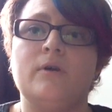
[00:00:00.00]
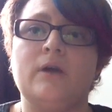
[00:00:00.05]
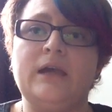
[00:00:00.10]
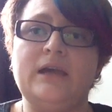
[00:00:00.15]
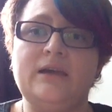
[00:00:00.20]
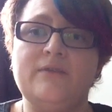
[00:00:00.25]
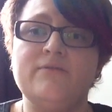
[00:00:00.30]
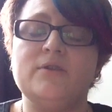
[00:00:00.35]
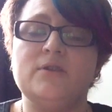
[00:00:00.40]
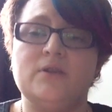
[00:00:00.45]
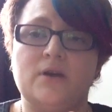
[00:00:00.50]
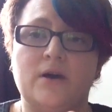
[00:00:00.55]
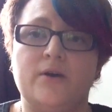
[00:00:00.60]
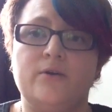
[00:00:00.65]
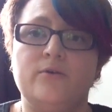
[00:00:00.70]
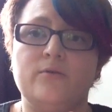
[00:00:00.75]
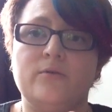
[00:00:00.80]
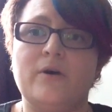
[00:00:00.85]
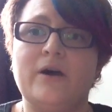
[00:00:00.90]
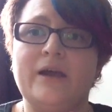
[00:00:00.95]
even
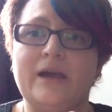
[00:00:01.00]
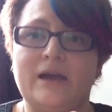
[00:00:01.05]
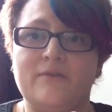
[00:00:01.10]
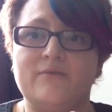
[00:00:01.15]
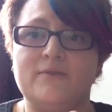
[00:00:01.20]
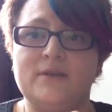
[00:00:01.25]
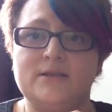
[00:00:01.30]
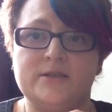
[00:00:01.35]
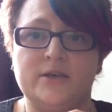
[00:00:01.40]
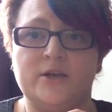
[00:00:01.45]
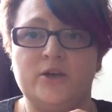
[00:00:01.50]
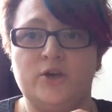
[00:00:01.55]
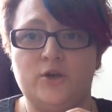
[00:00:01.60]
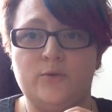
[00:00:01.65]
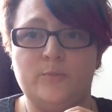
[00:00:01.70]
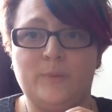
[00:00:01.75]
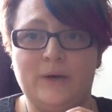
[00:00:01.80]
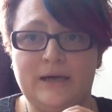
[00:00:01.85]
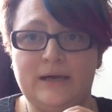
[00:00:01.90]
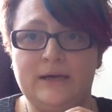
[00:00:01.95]
though I have this
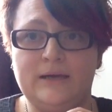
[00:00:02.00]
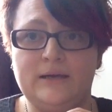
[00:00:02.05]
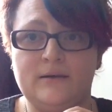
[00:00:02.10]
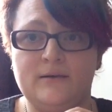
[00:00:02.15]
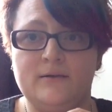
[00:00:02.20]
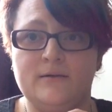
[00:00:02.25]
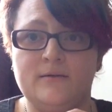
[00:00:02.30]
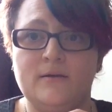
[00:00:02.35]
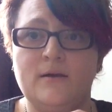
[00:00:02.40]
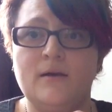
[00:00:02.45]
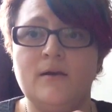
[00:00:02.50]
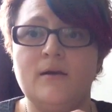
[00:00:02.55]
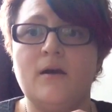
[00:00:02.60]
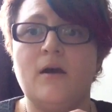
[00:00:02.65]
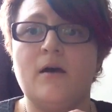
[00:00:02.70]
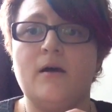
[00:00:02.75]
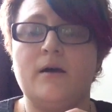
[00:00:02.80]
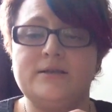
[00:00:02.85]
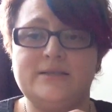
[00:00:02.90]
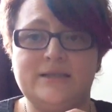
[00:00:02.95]
acute pain,
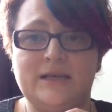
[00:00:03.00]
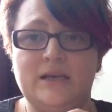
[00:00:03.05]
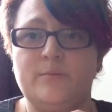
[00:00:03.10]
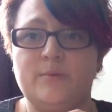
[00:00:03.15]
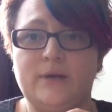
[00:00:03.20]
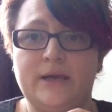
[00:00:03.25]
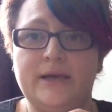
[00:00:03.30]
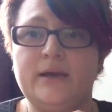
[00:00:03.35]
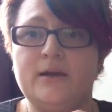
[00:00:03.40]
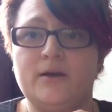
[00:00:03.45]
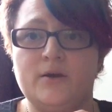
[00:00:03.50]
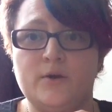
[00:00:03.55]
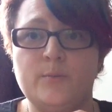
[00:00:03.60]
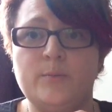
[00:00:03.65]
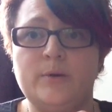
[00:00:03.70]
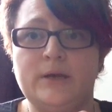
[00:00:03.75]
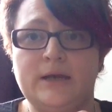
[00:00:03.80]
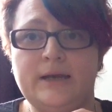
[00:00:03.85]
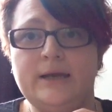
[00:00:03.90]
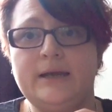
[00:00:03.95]
I deeply and
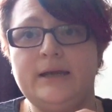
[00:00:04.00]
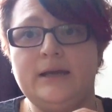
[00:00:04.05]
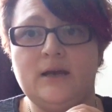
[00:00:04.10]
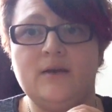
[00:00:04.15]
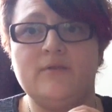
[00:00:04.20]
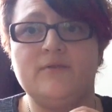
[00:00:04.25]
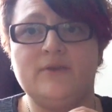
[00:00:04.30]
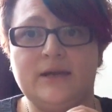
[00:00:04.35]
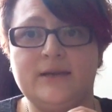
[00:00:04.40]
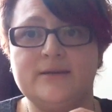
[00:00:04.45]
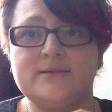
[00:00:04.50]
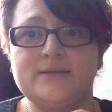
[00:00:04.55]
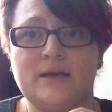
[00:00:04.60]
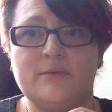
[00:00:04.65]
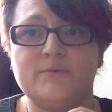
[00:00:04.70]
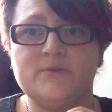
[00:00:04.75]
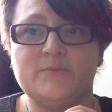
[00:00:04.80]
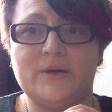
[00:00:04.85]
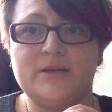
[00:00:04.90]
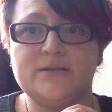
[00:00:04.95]
completely love and
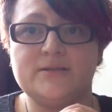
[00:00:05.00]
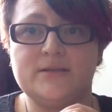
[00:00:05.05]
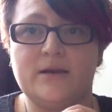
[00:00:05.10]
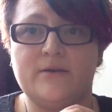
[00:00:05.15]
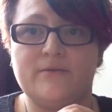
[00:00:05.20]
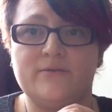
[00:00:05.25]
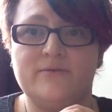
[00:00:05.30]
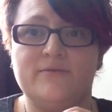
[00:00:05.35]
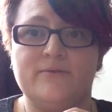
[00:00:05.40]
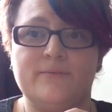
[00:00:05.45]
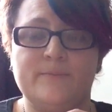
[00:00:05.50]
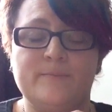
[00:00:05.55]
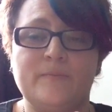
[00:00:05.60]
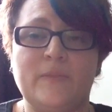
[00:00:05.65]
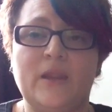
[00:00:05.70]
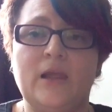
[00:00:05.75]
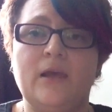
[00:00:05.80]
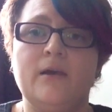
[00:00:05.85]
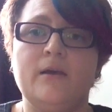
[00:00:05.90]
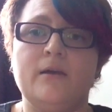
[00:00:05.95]
accept myself.
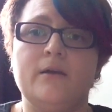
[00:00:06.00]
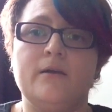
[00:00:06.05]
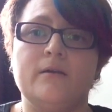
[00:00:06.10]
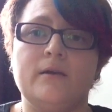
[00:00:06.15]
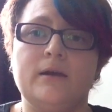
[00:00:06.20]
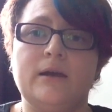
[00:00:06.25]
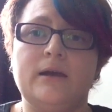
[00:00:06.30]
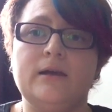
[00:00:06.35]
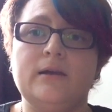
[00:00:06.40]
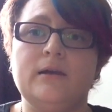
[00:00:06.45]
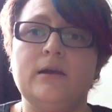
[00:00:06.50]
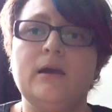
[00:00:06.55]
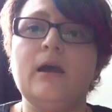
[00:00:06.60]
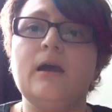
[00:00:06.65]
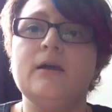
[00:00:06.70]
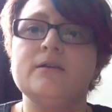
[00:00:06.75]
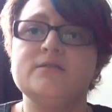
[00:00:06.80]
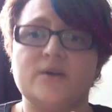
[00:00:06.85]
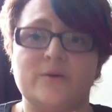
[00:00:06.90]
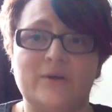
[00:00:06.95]
Okay,
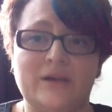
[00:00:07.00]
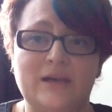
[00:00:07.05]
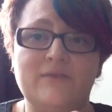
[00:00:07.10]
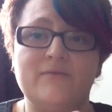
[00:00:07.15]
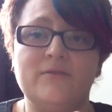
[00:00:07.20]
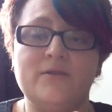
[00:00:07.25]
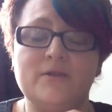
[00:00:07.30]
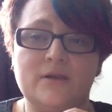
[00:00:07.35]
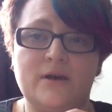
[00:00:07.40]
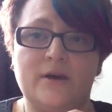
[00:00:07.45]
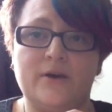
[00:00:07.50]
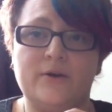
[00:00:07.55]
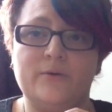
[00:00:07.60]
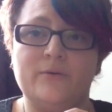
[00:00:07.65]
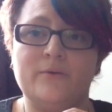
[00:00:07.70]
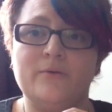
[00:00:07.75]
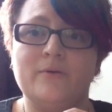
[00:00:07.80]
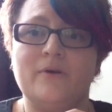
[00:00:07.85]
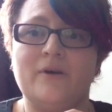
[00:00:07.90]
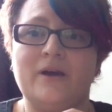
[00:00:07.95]
so even
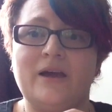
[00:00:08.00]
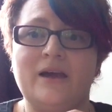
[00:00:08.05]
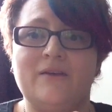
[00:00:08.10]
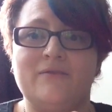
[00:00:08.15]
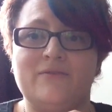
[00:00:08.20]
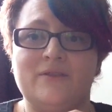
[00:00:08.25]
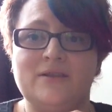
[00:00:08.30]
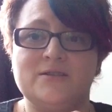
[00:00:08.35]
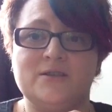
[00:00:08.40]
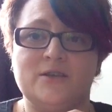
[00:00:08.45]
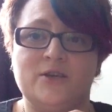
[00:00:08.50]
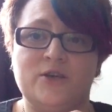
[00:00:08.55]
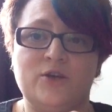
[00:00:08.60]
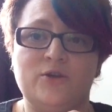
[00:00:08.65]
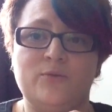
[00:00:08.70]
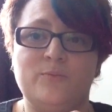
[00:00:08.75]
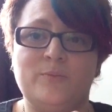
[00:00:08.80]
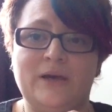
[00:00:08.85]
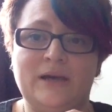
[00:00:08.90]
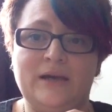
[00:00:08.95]
though I have this
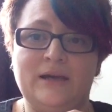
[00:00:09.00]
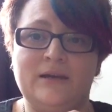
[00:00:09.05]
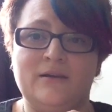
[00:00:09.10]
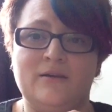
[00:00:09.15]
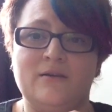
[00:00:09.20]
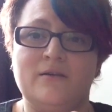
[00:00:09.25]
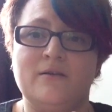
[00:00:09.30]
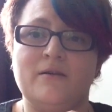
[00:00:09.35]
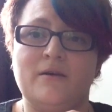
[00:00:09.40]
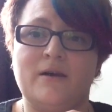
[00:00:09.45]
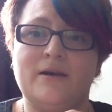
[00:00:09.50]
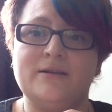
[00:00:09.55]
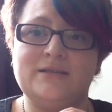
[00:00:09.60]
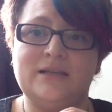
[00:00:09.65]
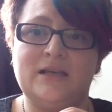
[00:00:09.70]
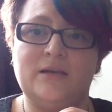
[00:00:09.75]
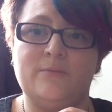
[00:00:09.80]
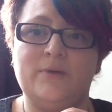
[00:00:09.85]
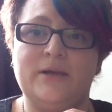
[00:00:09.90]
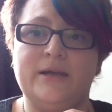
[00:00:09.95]
acute pain, I
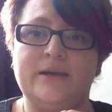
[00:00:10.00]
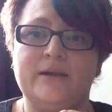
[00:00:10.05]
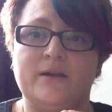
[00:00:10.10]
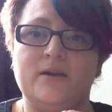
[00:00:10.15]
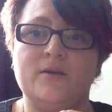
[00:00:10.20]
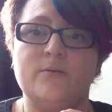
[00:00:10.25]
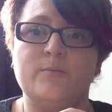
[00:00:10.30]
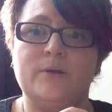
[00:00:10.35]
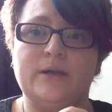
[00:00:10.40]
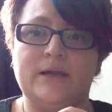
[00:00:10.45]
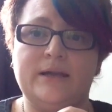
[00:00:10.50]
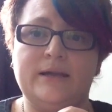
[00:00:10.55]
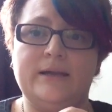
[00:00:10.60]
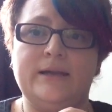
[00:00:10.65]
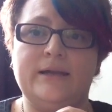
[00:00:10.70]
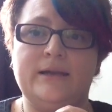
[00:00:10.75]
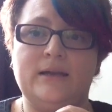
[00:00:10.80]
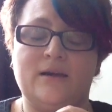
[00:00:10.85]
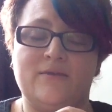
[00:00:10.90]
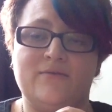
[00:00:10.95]
deeply and
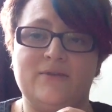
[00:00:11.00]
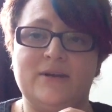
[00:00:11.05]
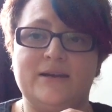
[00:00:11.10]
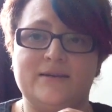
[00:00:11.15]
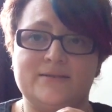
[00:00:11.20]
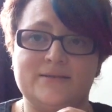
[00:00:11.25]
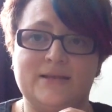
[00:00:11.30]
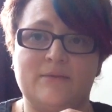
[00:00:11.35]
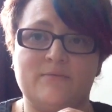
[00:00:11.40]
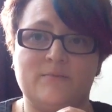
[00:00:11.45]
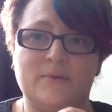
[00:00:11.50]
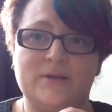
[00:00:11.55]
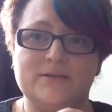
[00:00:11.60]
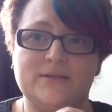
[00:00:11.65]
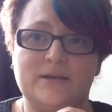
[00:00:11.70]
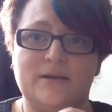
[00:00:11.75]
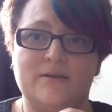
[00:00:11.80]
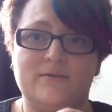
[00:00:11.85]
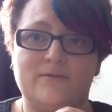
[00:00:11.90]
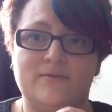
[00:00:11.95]
completely love and accept
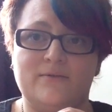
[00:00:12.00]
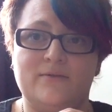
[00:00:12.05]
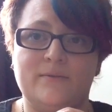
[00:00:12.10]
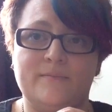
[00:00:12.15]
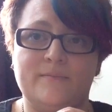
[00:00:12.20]
myself.